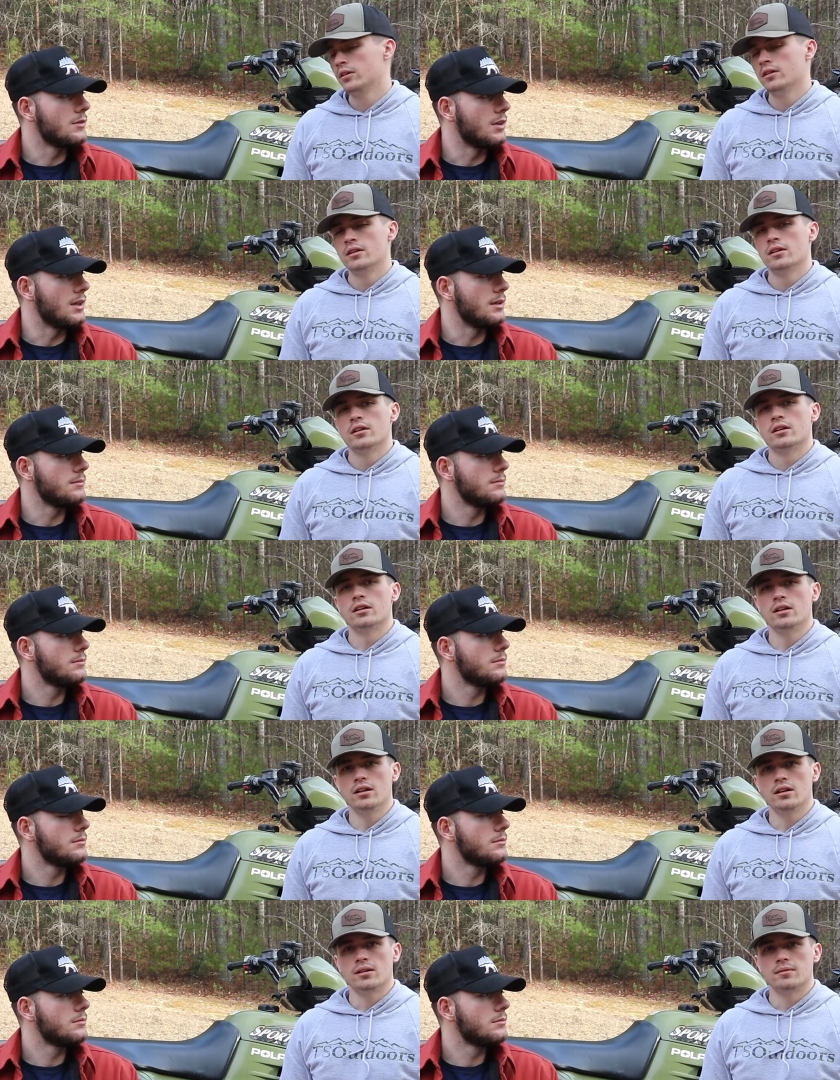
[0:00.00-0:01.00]
Speaker 1: Right.
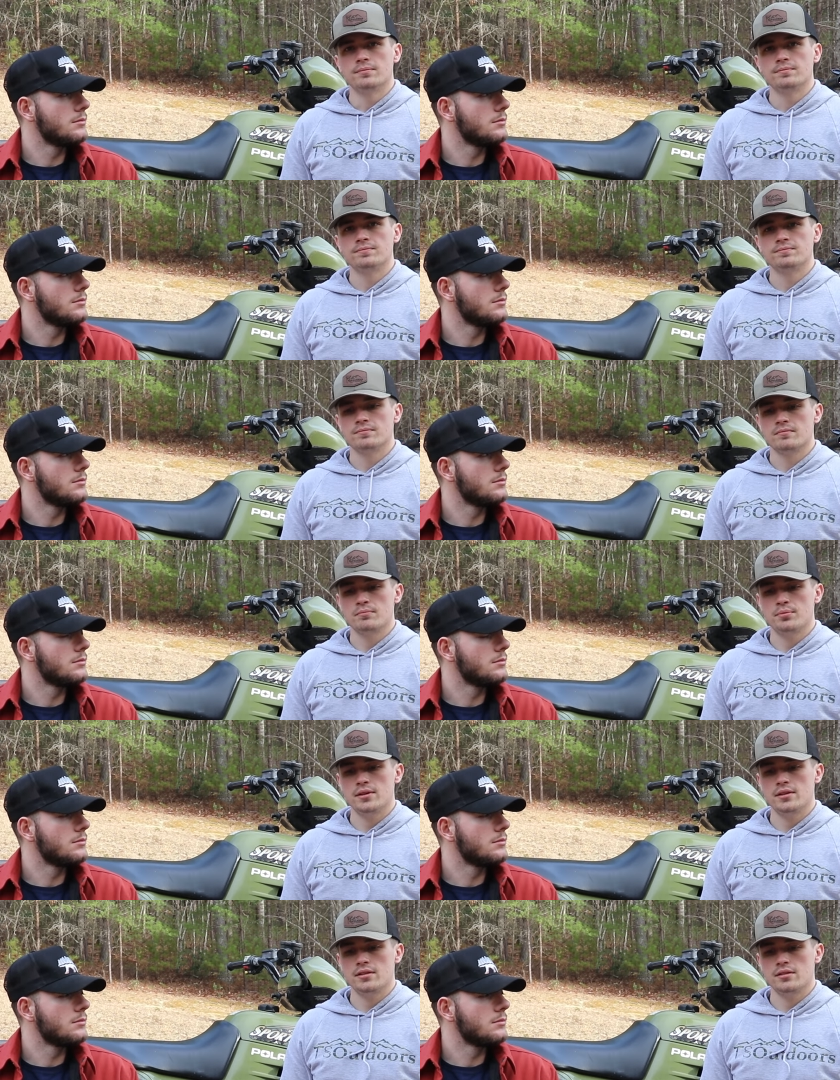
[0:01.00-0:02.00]
Uh,
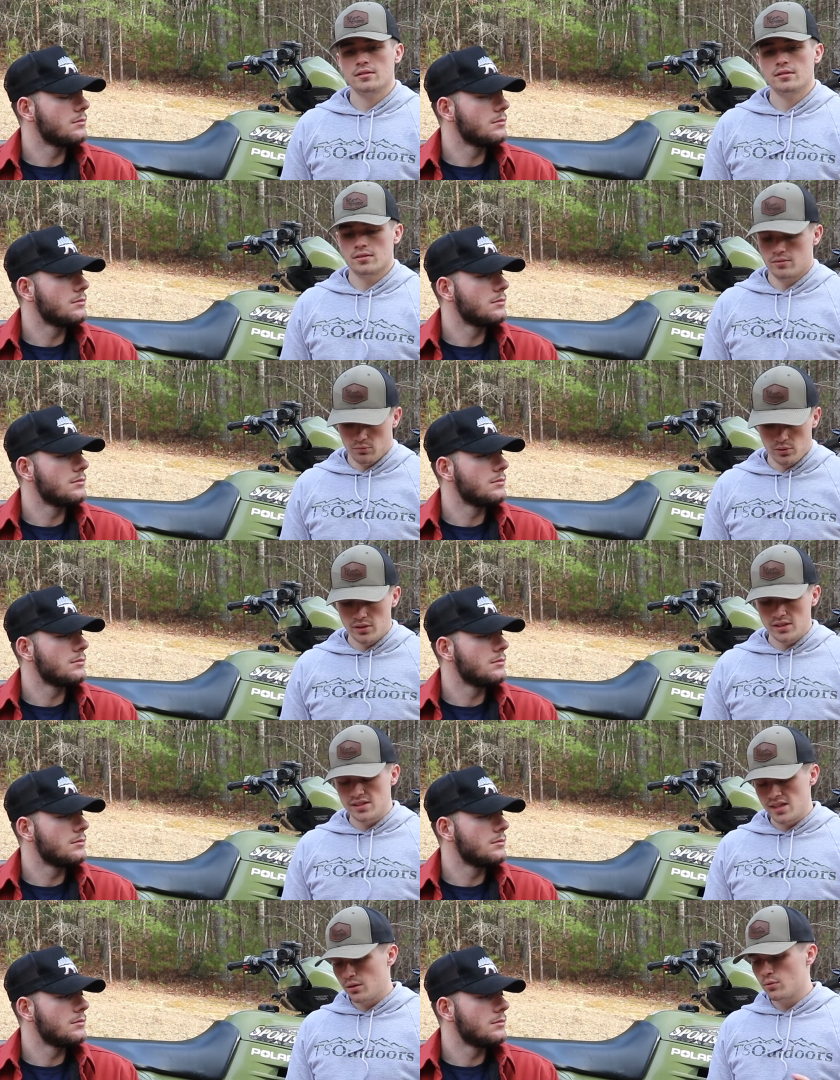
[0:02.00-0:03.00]
but really
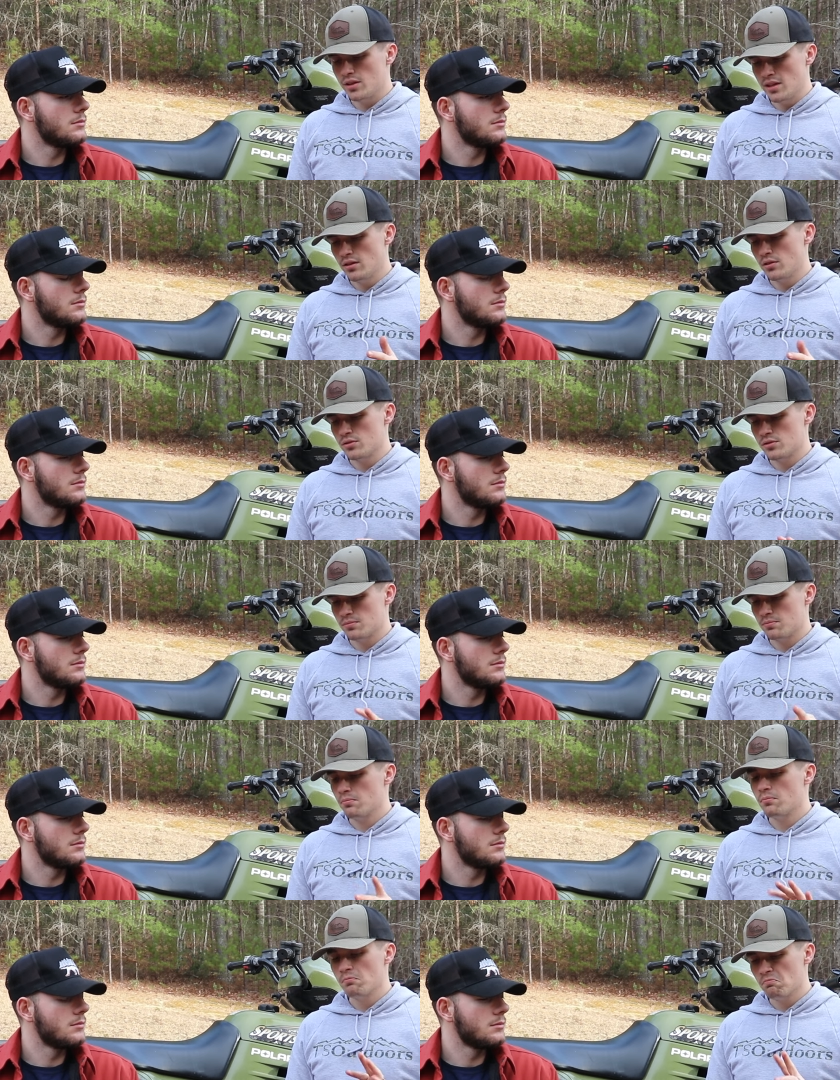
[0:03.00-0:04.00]
stick within those,
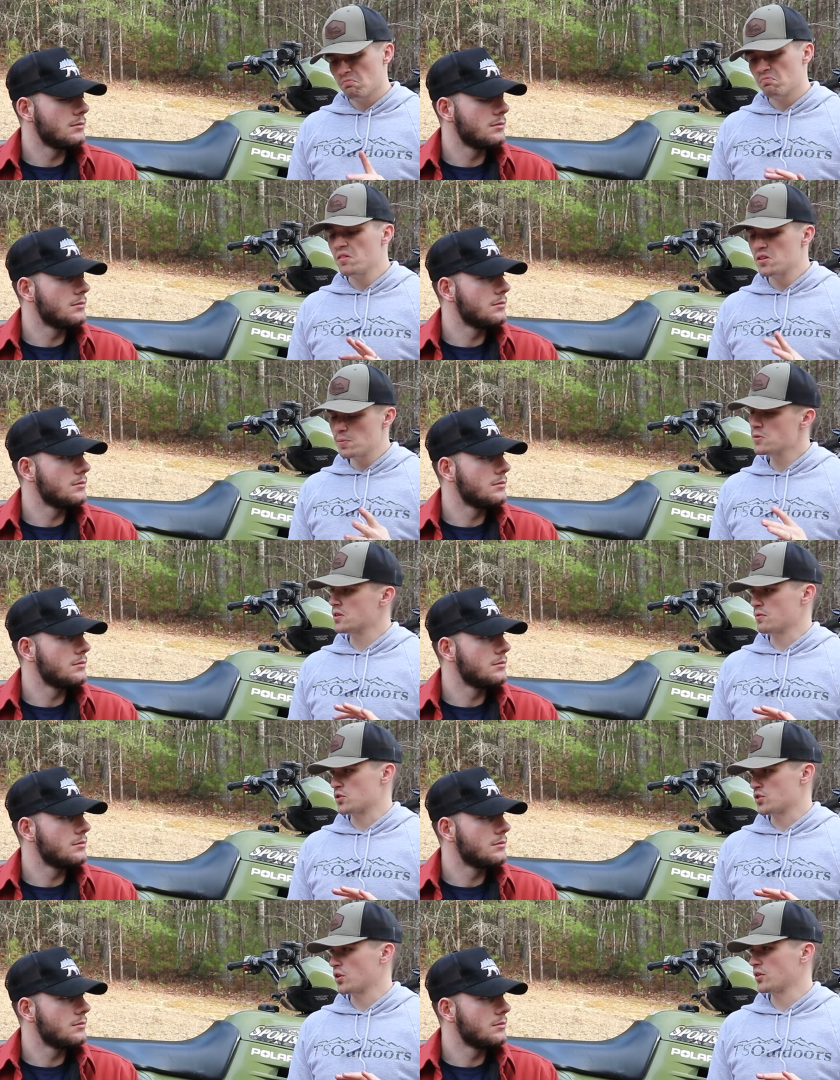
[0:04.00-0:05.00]
especially
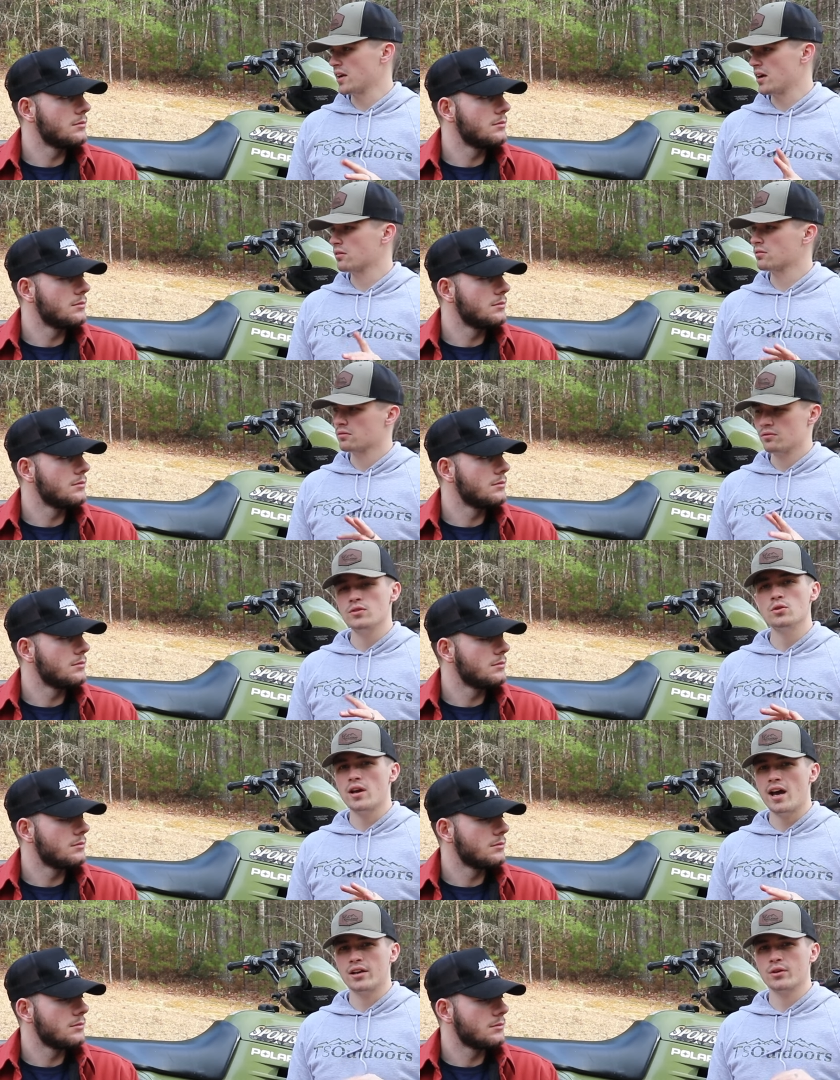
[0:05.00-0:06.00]
if you're starting out,
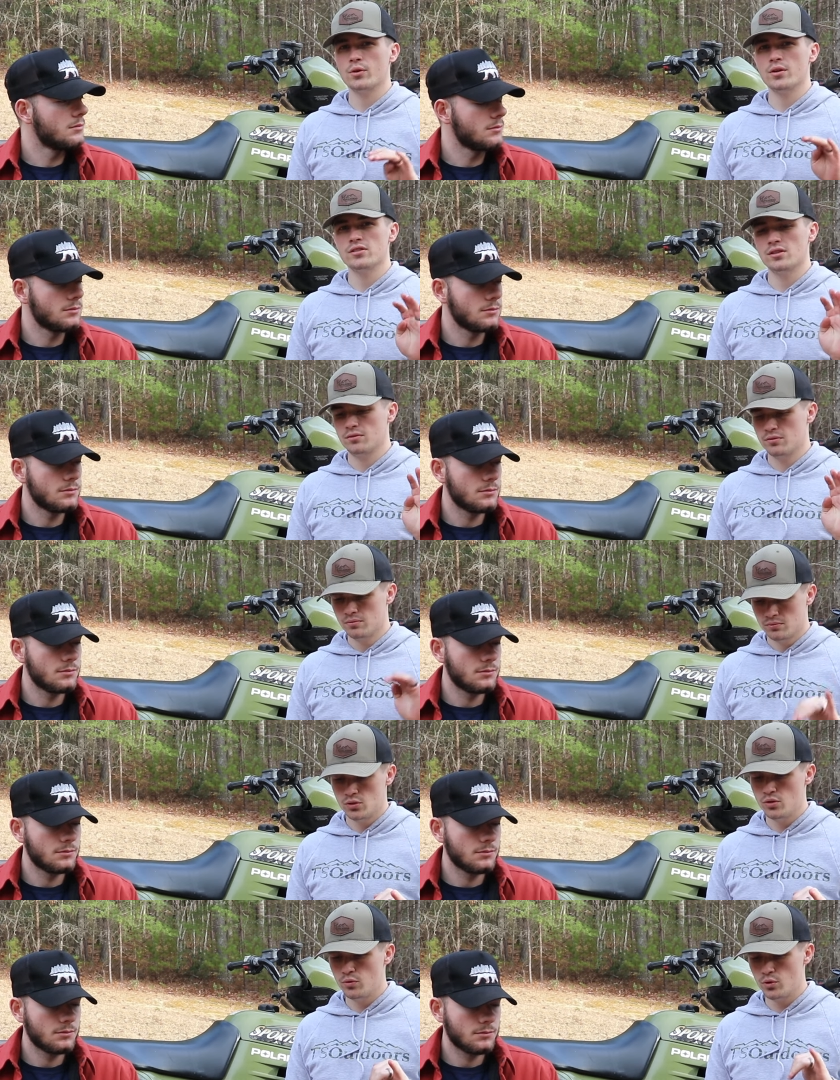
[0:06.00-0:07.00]
few categories of
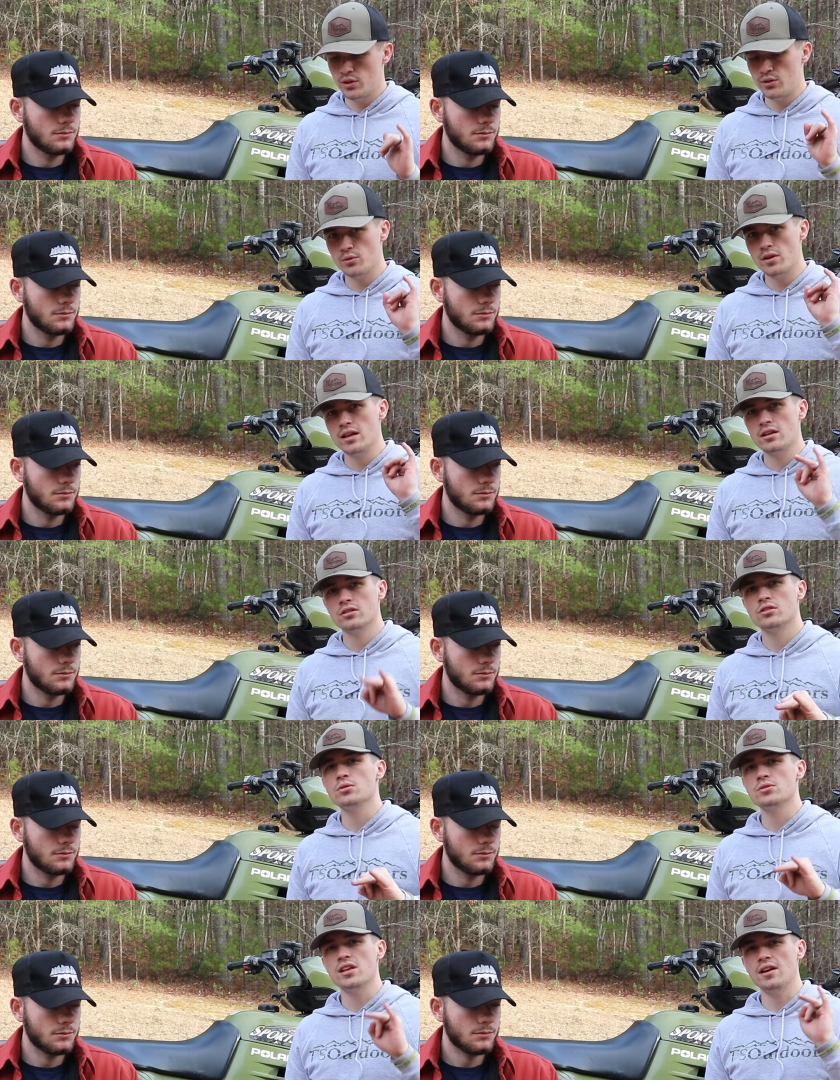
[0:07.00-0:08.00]
243,
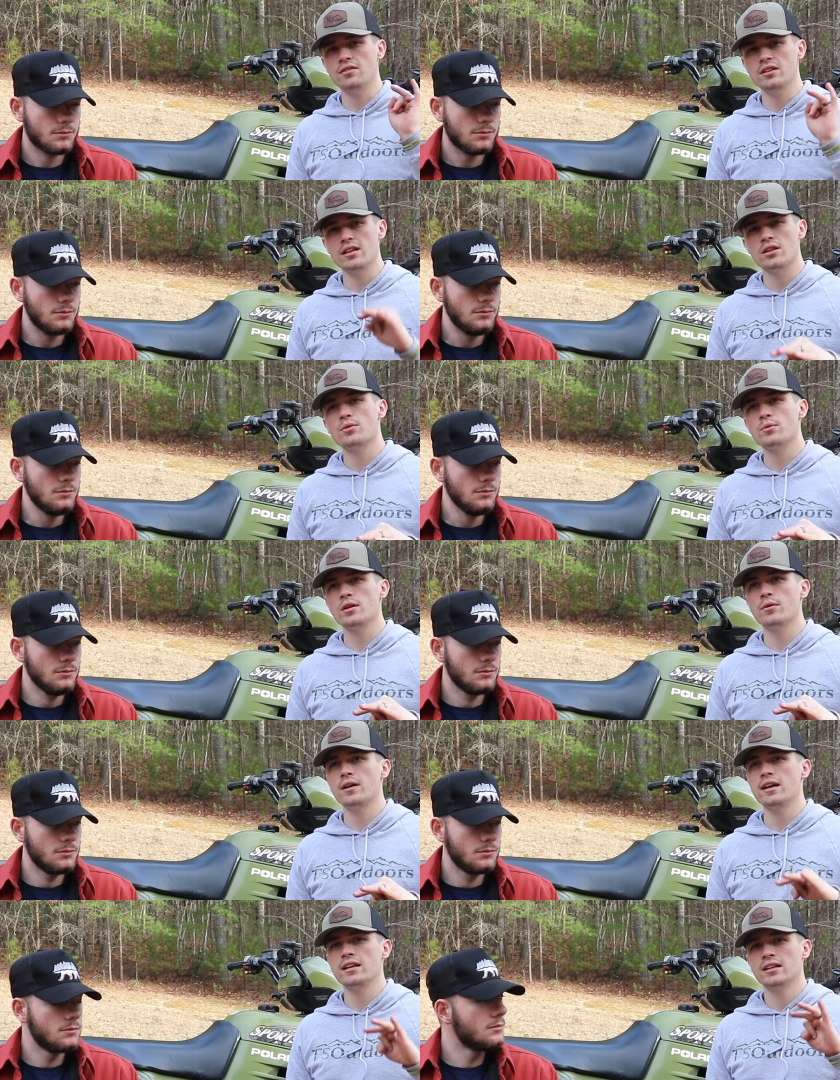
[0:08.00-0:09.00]
270,
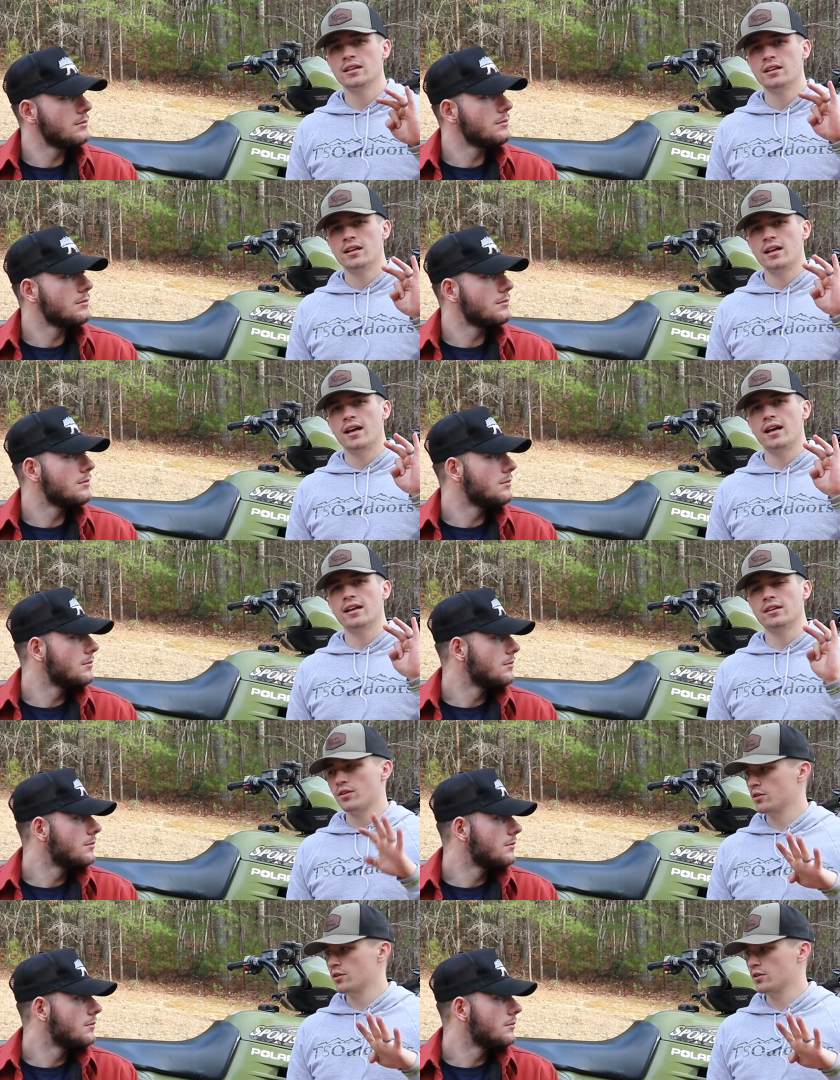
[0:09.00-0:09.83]
308, and